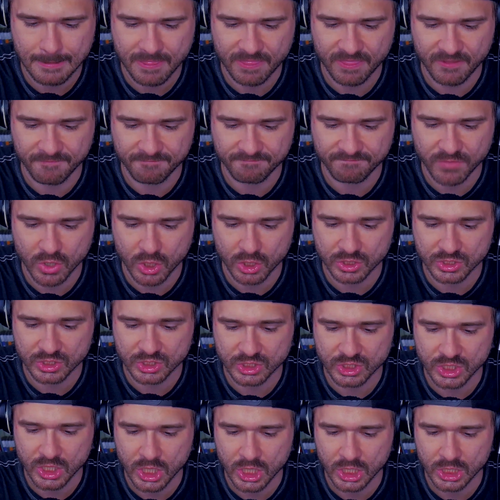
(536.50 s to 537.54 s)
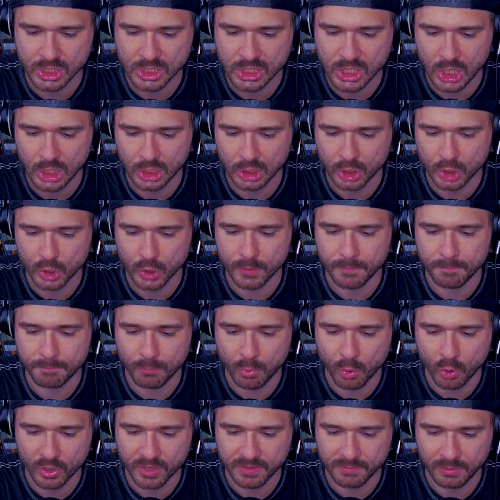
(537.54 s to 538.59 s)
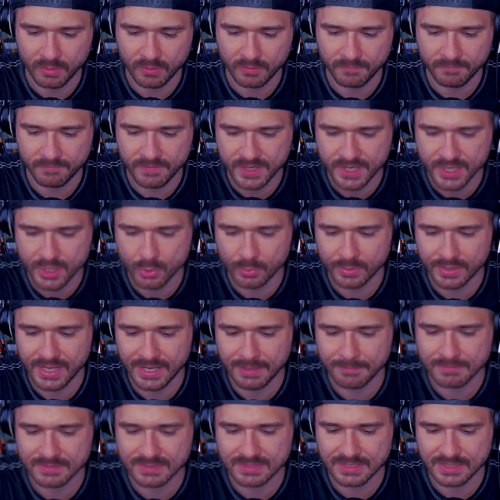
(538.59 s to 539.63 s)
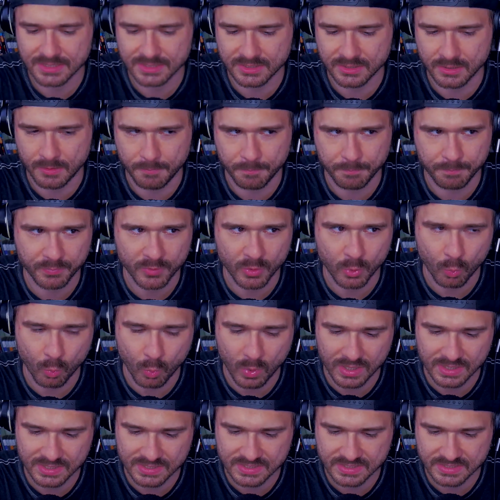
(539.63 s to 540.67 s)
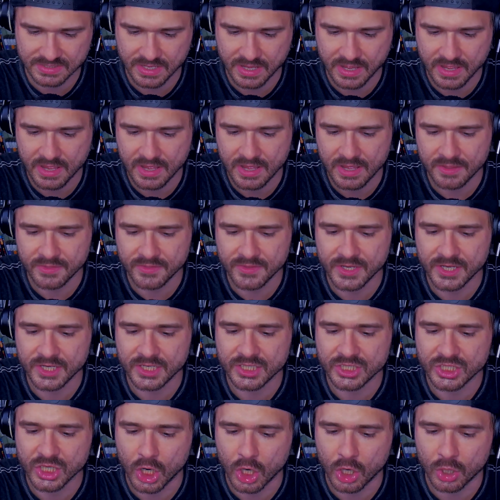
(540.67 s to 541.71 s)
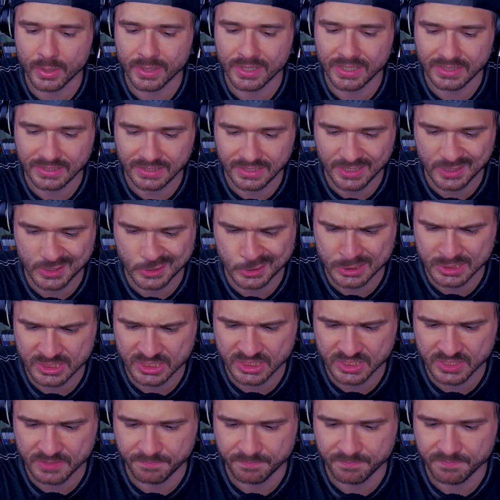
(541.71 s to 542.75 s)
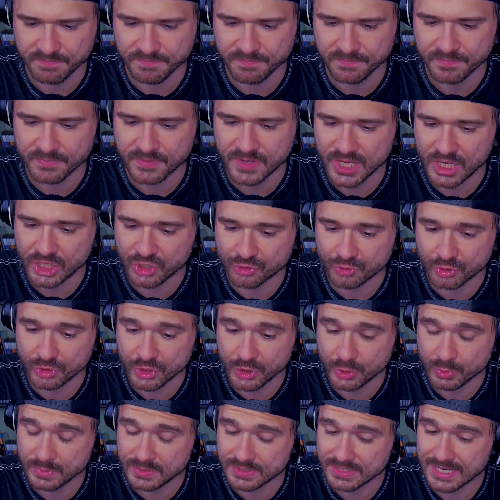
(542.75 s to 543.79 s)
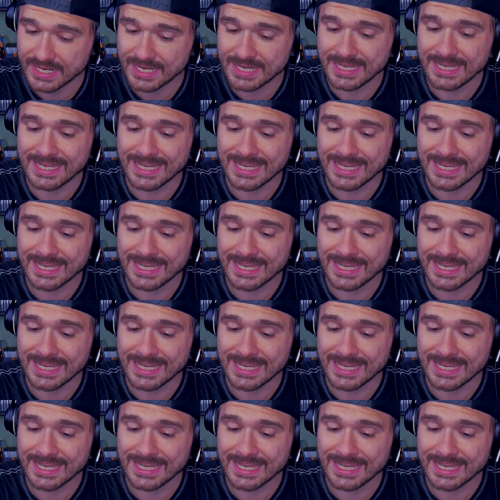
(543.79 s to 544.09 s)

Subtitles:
The first color portable video game system was the Atari Lynx, introduced in